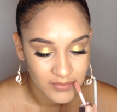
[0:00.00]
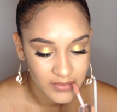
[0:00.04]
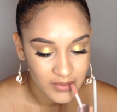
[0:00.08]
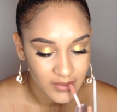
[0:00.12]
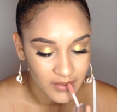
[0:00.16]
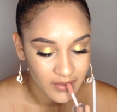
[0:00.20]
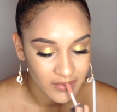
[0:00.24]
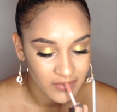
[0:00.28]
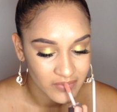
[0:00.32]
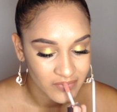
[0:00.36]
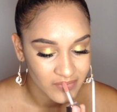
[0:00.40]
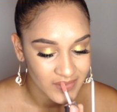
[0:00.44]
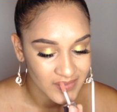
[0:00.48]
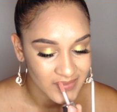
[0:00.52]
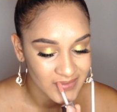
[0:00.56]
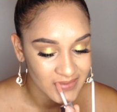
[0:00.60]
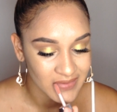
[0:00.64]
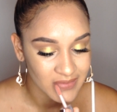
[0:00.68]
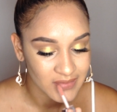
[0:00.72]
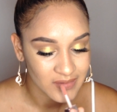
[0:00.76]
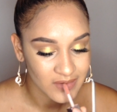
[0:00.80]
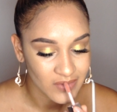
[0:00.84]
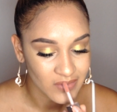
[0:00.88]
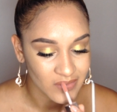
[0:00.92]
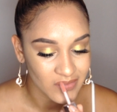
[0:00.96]
my god, it smells
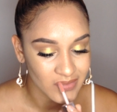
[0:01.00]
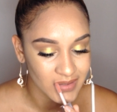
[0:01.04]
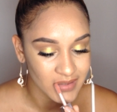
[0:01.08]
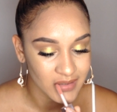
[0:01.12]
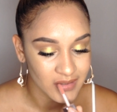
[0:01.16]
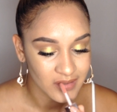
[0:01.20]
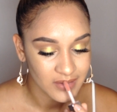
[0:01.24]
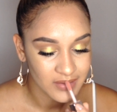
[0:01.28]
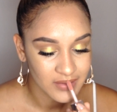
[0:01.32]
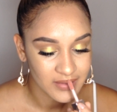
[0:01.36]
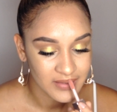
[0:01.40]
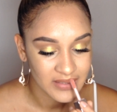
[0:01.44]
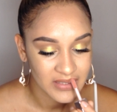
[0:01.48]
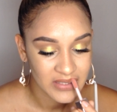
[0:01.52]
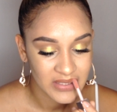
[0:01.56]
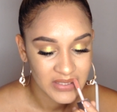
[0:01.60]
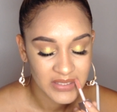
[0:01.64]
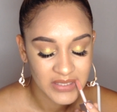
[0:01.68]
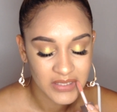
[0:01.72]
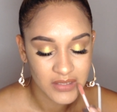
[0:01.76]
so good.